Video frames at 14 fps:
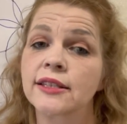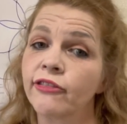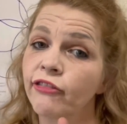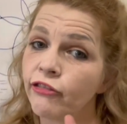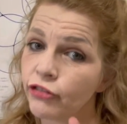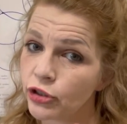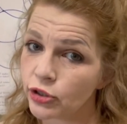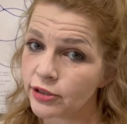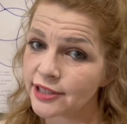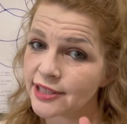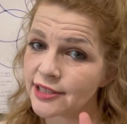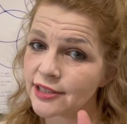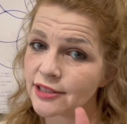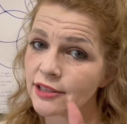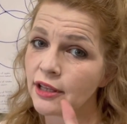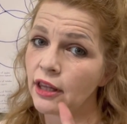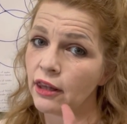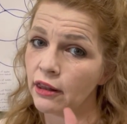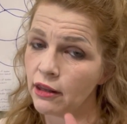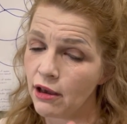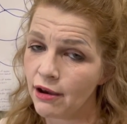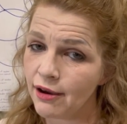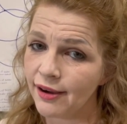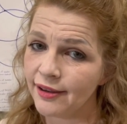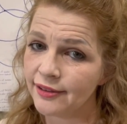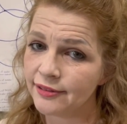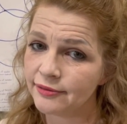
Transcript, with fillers: the first law.